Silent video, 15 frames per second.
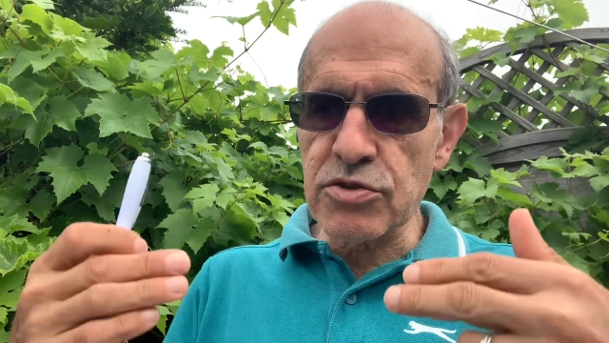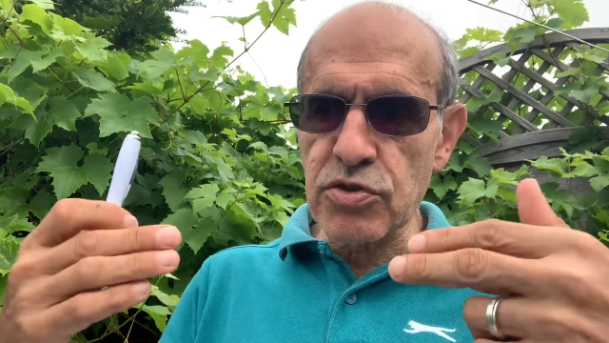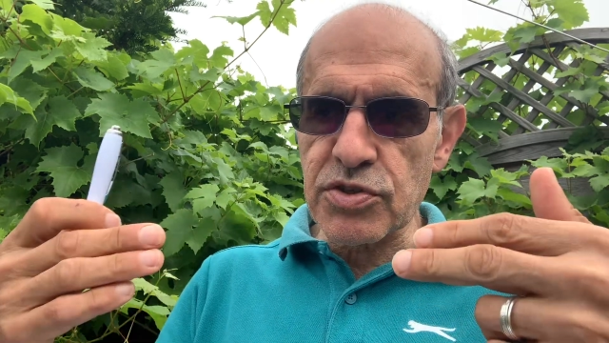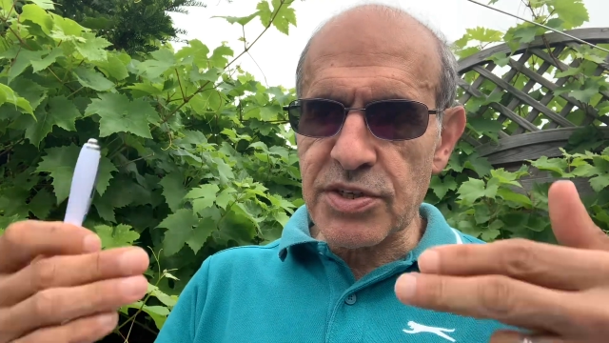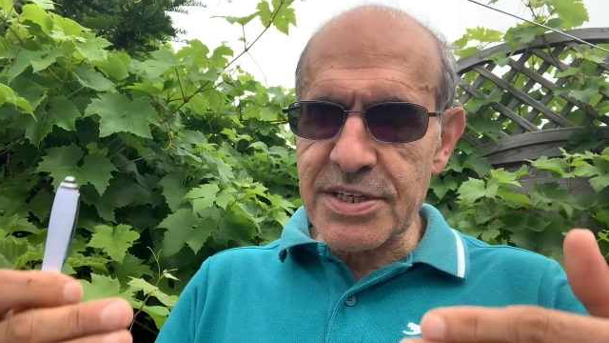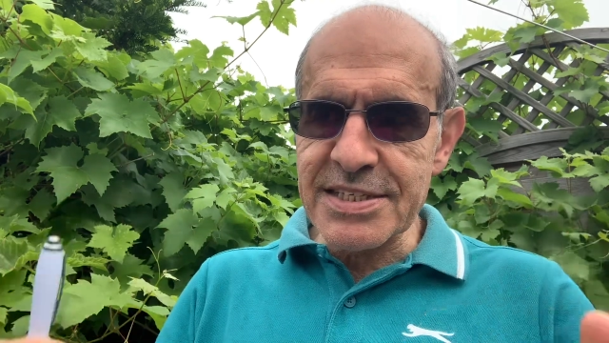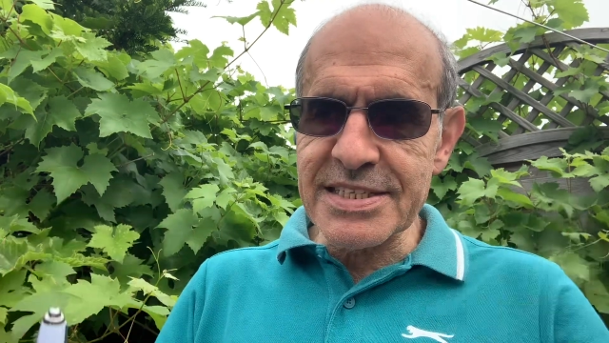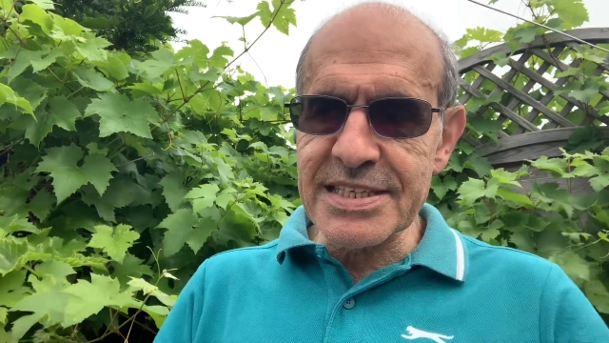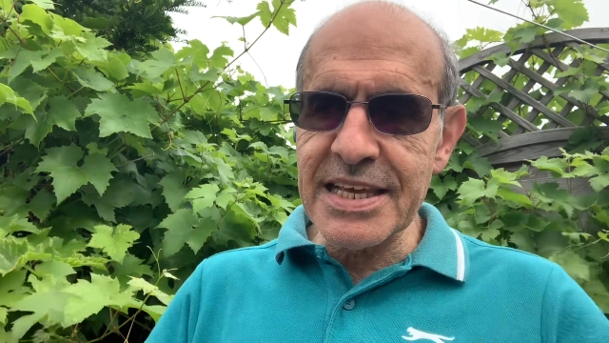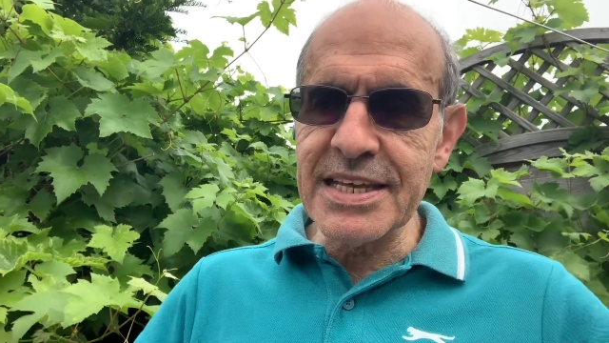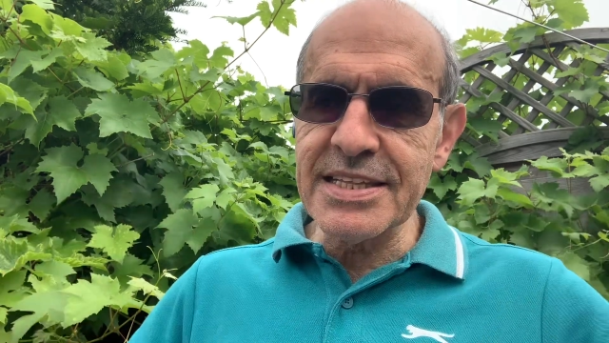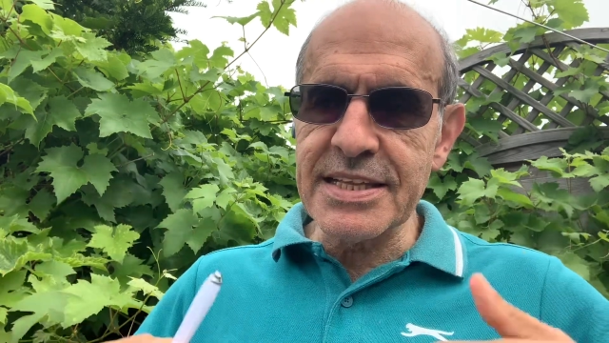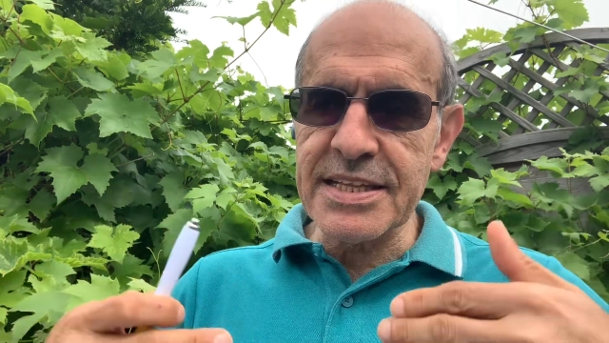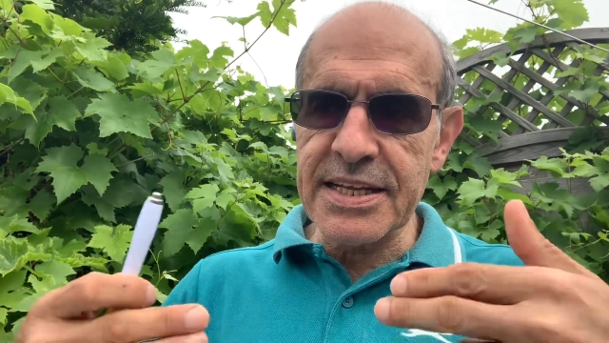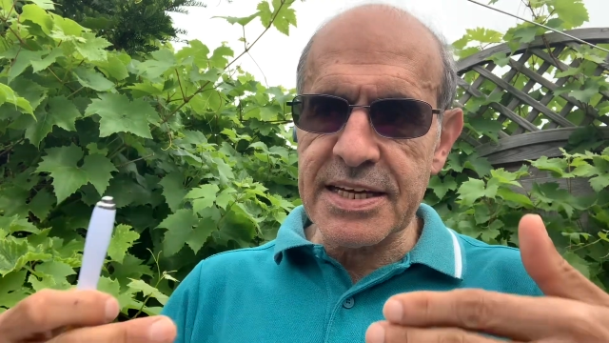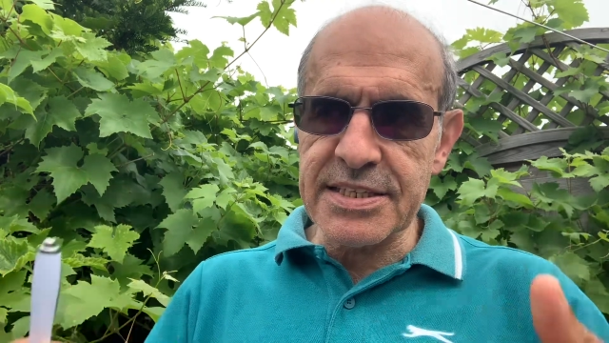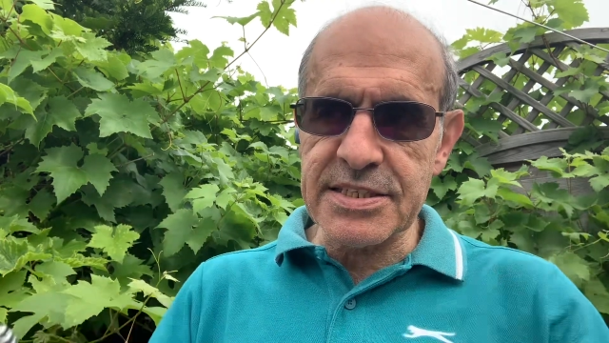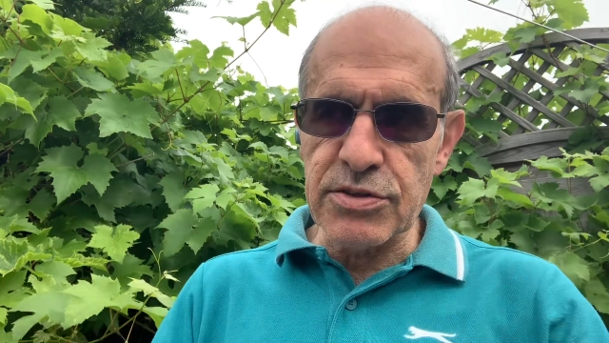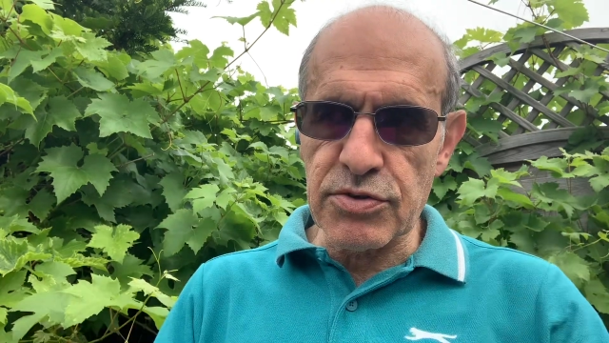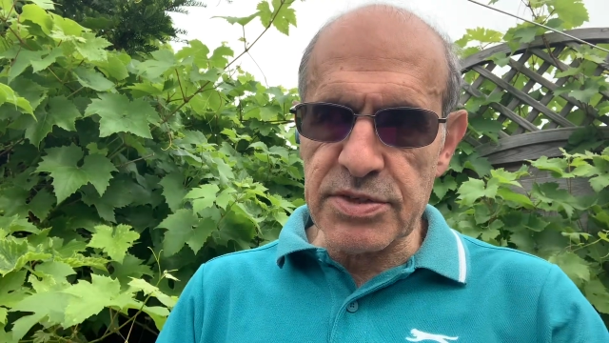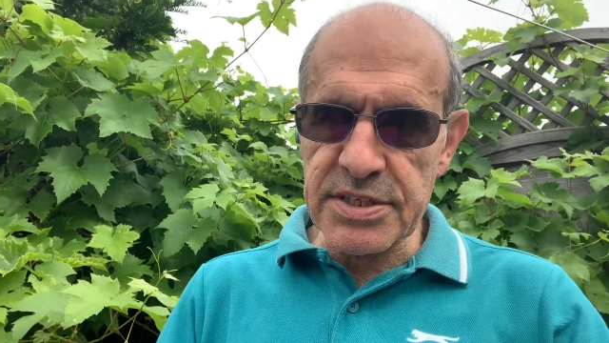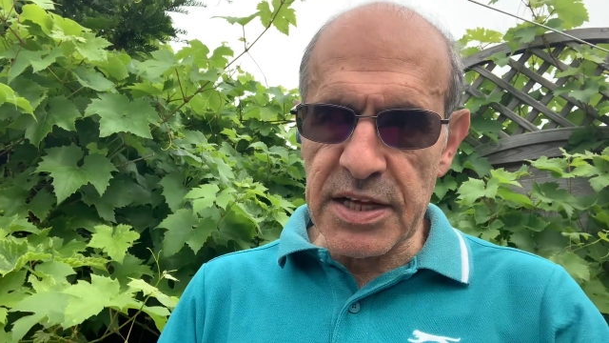translate the text
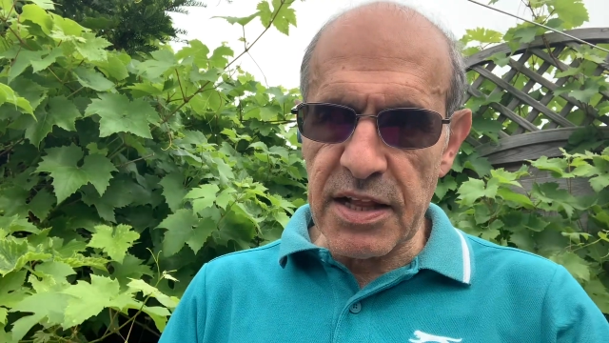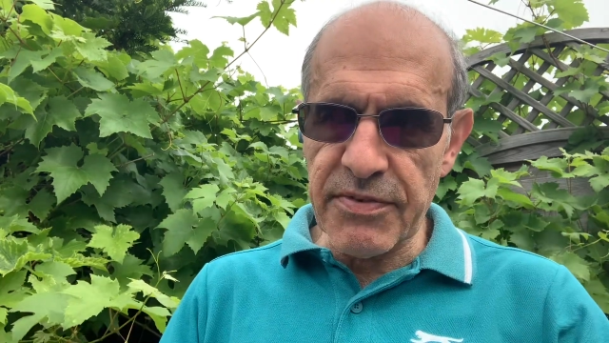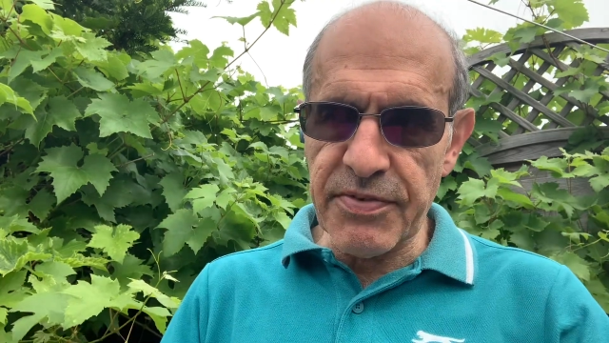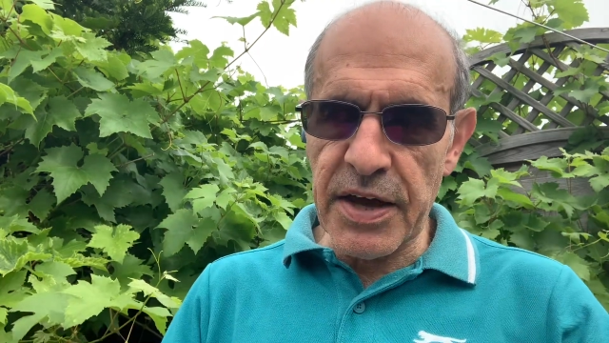yourself